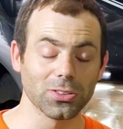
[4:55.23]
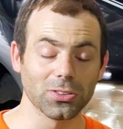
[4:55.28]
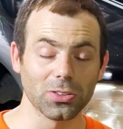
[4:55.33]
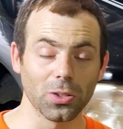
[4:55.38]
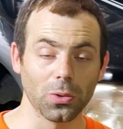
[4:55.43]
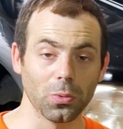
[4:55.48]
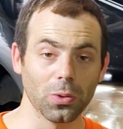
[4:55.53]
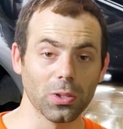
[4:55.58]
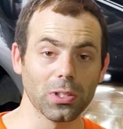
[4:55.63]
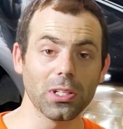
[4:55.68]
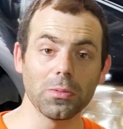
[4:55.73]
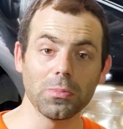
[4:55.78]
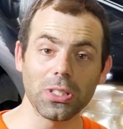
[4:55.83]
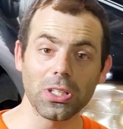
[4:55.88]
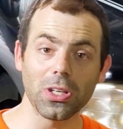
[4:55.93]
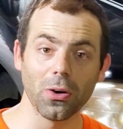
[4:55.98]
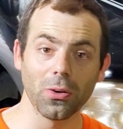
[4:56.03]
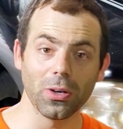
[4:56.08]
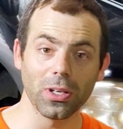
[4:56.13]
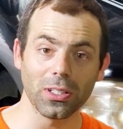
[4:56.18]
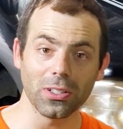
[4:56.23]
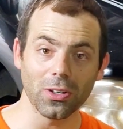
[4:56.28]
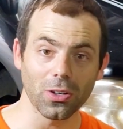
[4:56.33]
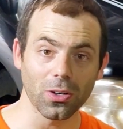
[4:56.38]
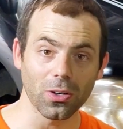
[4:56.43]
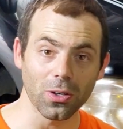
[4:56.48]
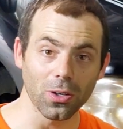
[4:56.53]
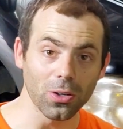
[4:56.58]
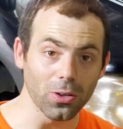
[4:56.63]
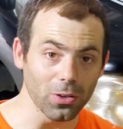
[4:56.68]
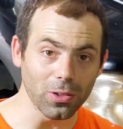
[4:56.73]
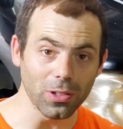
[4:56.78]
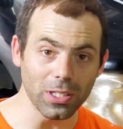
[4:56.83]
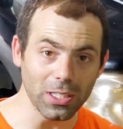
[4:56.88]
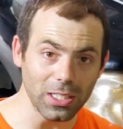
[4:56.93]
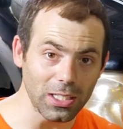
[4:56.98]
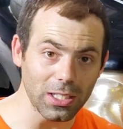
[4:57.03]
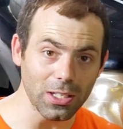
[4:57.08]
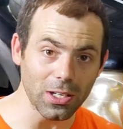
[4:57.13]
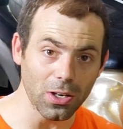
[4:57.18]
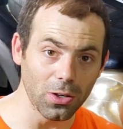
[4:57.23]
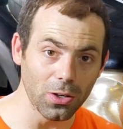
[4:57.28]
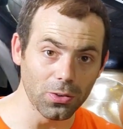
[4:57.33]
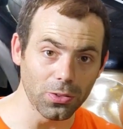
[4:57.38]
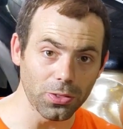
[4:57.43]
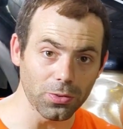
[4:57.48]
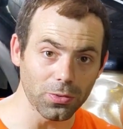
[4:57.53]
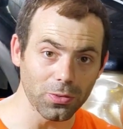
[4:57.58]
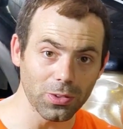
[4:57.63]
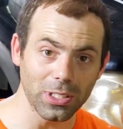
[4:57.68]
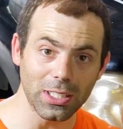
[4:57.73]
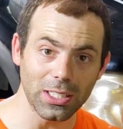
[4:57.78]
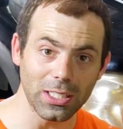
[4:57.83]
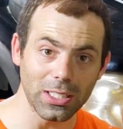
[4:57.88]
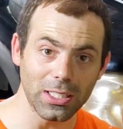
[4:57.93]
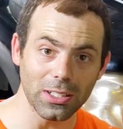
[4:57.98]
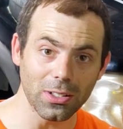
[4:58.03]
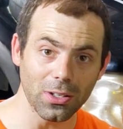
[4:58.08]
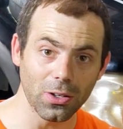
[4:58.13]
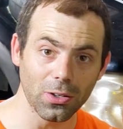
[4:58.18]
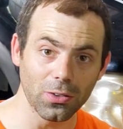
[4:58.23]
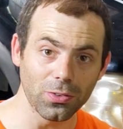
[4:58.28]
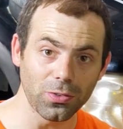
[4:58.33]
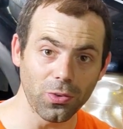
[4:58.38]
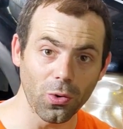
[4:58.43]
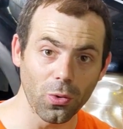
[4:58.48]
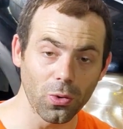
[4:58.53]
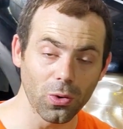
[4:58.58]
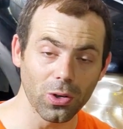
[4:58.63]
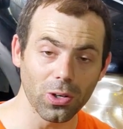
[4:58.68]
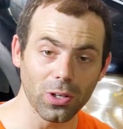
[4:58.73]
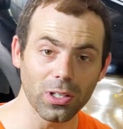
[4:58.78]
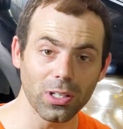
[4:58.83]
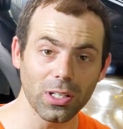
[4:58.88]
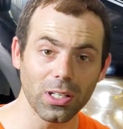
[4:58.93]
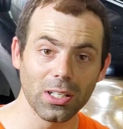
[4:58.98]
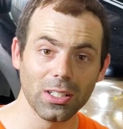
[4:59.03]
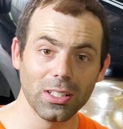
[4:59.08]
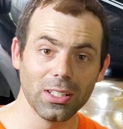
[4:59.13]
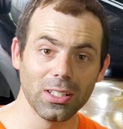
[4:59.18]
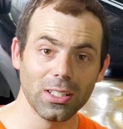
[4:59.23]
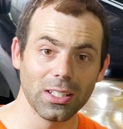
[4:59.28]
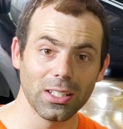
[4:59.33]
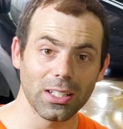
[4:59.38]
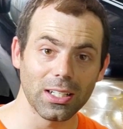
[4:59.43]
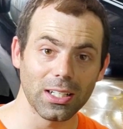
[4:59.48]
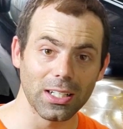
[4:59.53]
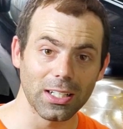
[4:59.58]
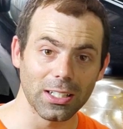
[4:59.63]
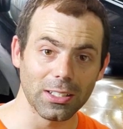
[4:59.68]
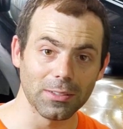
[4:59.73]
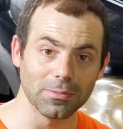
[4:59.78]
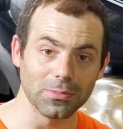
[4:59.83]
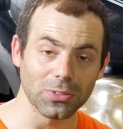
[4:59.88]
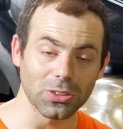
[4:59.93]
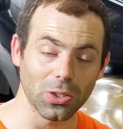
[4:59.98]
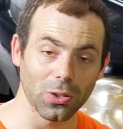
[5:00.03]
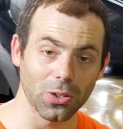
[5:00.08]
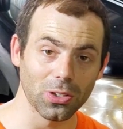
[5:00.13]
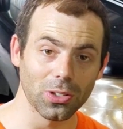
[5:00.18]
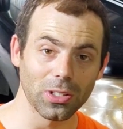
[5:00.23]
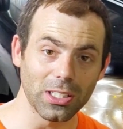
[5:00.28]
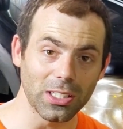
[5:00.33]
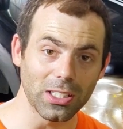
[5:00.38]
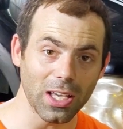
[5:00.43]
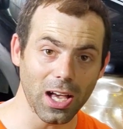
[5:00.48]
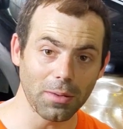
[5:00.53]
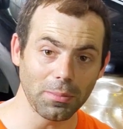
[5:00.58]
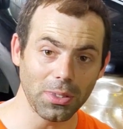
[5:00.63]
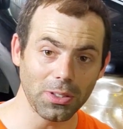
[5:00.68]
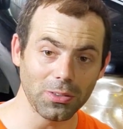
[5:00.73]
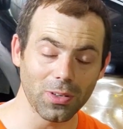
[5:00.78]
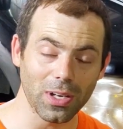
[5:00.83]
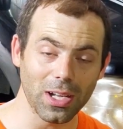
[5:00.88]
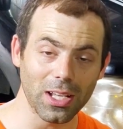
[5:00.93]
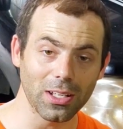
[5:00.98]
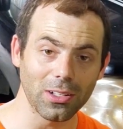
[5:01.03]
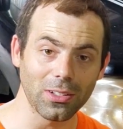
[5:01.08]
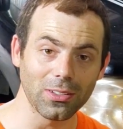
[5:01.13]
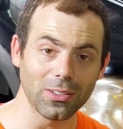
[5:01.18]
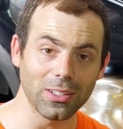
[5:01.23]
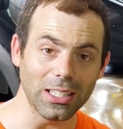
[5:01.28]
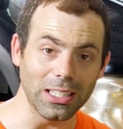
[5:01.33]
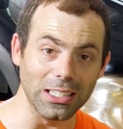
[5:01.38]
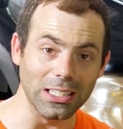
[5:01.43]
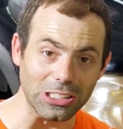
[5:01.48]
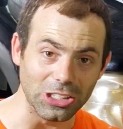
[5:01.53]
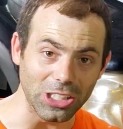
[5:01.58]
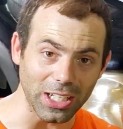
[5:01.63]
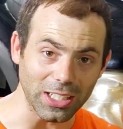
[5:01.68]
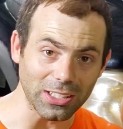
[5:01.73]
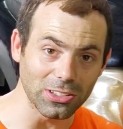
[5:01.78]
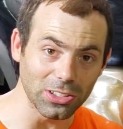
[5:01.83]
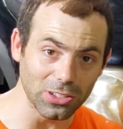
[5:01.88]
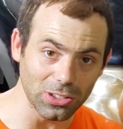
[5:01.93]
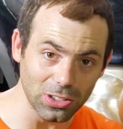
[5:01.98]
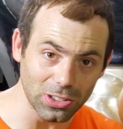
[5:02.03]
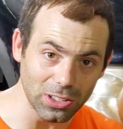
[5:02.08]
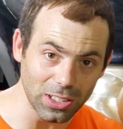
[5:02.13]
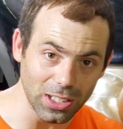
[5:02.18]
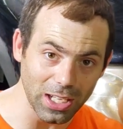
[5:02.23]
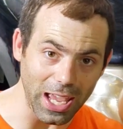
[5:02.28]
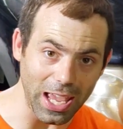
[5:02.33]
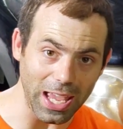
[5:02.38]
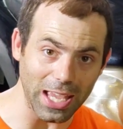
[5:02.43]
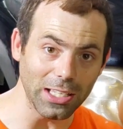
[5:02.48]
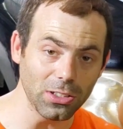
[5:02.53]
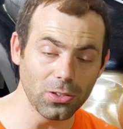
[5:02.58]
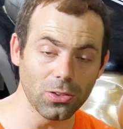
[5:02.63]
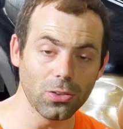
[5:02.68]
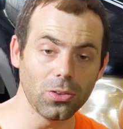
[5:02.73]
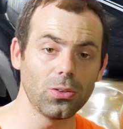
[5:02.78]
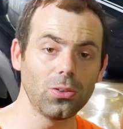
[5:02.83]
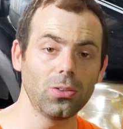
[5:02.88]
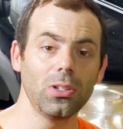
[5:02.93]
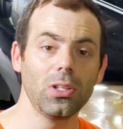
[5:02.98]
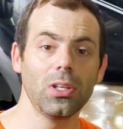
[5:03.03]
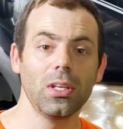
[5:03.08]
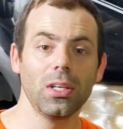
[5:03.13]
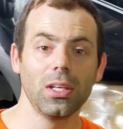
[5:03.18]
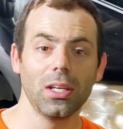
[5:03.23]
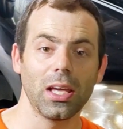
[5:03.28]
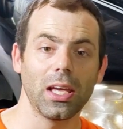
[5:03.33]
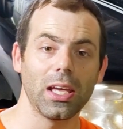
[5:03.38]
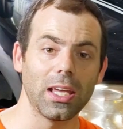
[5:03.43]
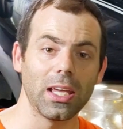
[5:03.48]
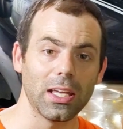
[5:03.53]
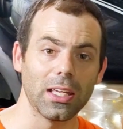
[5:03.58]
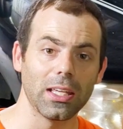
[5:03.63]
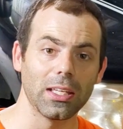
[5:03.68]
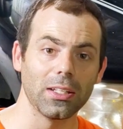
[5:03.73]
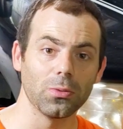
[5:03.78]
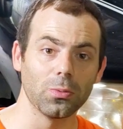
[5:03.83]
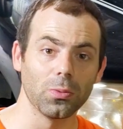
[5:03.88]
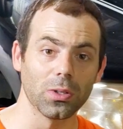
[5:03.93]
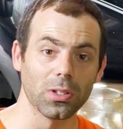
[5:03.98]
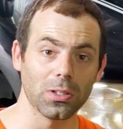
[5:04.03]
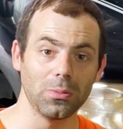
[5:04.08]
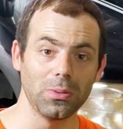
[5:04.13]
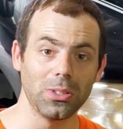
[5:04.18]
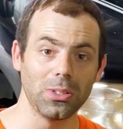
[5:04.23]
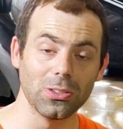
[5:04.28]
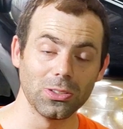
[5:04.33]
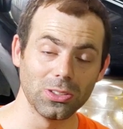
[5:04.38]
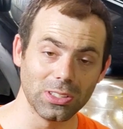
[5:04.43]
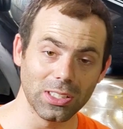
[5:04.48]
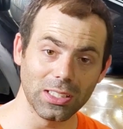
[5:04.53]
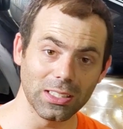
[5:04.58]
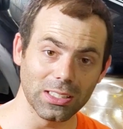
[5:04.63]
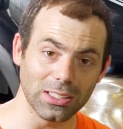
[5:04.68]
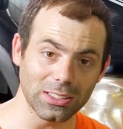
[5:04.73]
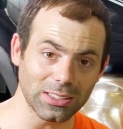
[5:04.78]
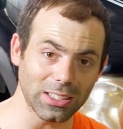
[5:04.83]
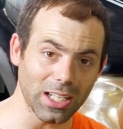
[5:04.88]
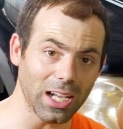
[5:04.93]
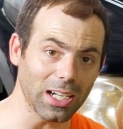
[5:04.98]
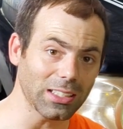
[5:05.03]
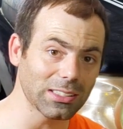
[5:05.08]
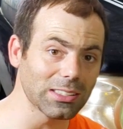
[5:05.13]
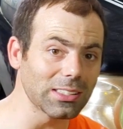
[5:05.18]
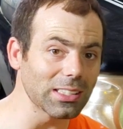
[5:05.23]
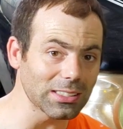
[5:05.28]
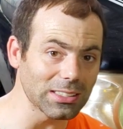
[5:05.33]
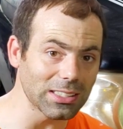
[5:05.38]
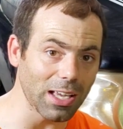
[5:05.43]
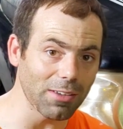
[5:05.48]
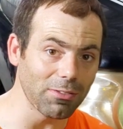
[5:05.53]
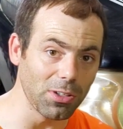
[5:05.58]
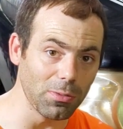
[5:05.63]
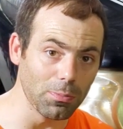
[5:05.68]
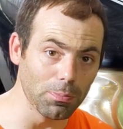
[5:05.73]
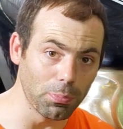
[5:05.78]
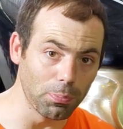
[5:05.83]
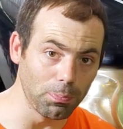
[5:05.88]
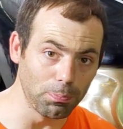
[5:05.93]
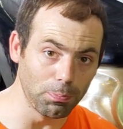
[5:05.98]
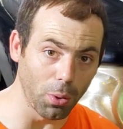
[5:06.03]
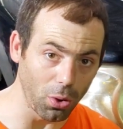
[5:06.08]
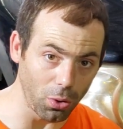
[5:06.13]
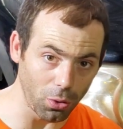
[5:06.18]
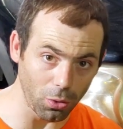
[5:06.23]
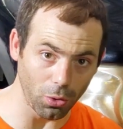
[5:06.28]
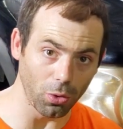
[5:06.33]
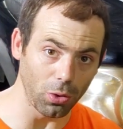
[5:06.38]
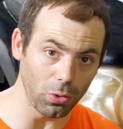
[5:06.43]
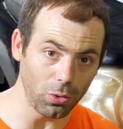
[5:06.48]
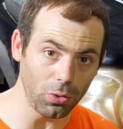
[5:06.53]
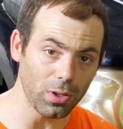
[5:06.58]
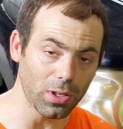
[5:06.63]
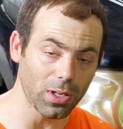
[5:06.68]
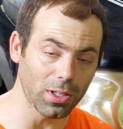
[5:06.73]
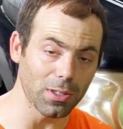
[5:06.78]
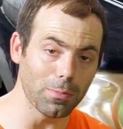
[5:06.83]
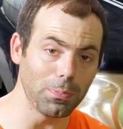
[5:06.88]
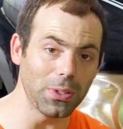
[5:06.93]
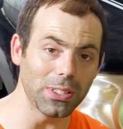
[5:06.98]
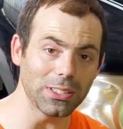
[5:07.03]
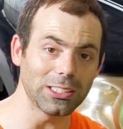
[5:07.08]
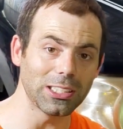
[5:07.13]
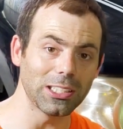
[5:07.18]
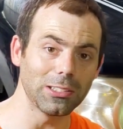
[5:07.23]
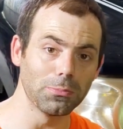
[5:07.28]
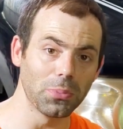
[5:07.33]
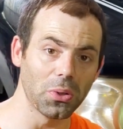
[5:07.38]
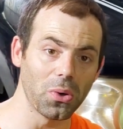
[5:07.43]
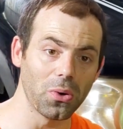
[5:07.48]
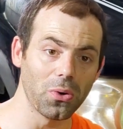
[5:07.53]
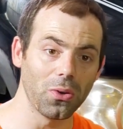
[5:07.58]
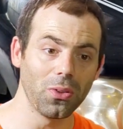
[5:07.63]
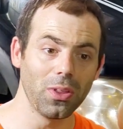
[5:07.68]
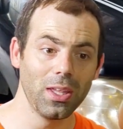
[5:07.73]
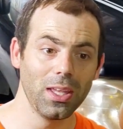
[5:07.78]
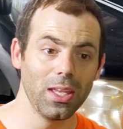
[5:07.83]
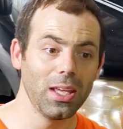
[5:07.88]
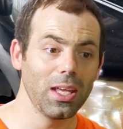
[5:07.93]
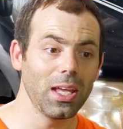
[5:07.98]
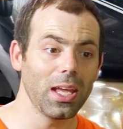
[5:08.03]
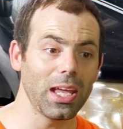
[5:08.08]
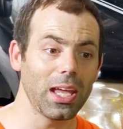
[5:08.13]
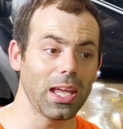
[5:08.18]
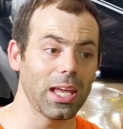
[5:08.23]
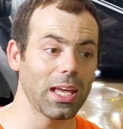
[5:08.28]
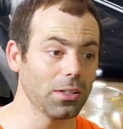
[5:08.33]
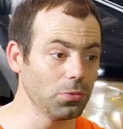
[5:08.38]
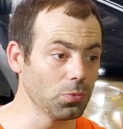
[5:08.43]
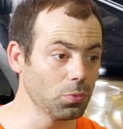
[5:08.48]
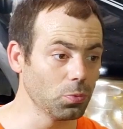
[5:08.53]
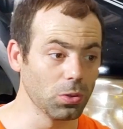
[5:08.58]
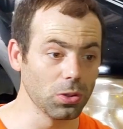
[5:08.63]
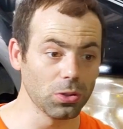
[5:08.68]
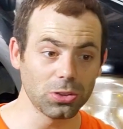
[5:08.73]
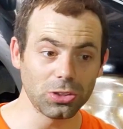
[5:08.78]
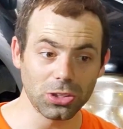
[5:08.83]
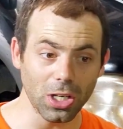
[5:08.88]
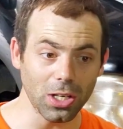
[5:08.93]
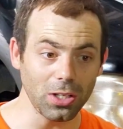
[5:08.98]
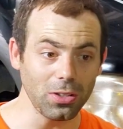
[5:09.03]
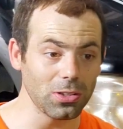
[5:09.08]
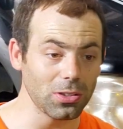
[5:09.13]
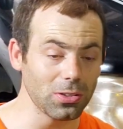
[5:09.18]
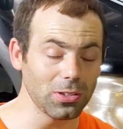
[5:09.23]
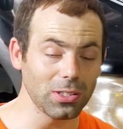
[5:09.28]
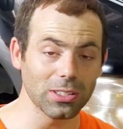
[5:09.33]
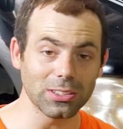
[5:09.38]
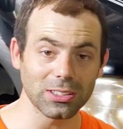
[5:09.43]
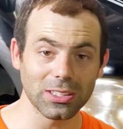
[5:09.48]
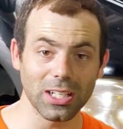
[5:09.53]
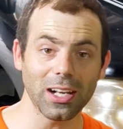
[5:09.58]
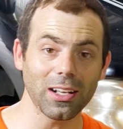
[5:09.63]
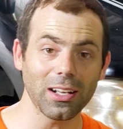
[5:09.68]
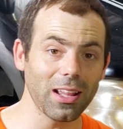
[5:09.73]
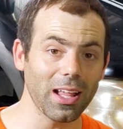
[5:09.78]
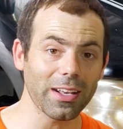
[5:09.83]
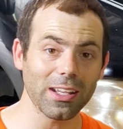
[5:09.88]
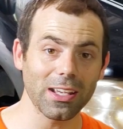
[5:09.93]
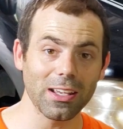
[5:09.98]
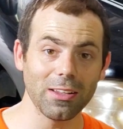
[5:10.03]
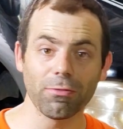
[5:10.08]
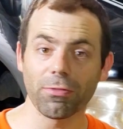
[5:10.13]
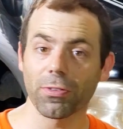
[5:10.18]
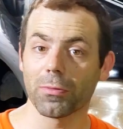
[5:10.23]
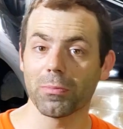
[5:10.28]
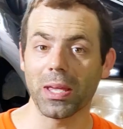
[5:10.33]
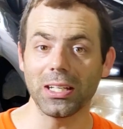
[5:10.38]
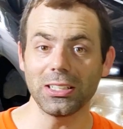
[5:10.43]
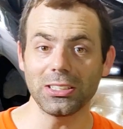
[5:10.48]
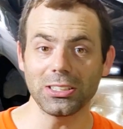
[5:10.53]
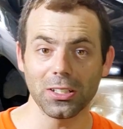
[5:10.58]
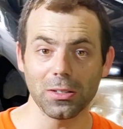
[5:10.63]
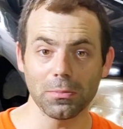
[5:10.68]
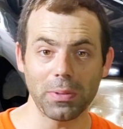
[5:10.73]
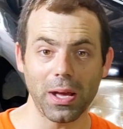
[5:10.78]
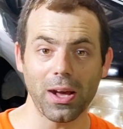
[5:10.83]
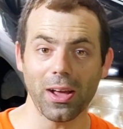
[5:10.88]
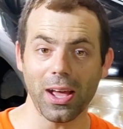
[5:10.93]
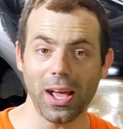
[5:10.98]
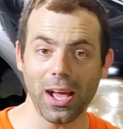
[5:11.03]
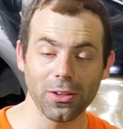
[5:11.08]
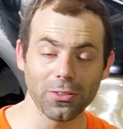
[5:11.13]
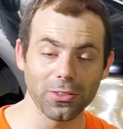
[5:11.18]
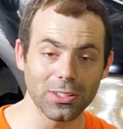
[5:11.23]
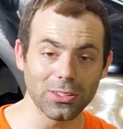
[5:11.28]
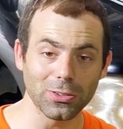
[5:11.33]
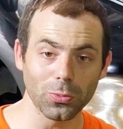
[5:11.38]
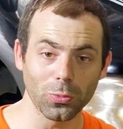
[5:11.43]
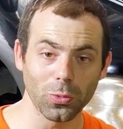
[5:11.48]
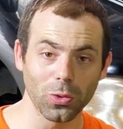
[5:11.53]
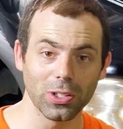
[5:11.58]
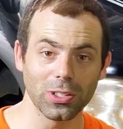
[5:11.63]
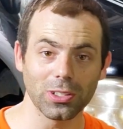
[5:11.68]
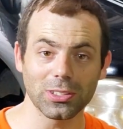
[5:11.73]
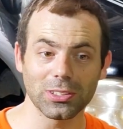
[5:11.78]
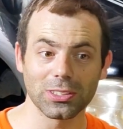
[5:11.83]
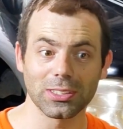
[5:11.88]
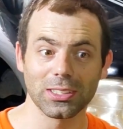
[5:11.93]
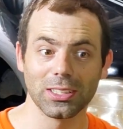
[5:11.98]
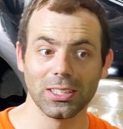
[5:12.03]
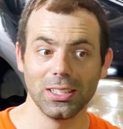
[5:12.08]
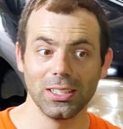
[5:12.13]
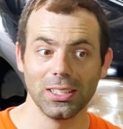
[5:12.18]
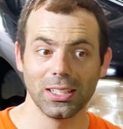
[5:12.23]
So we're going to be going early 03, 04 So early common rail injector angle, and we're be using a stock 6.7 bowl on the piston bowl, and we'll show you, there's not a lot of information about how this works.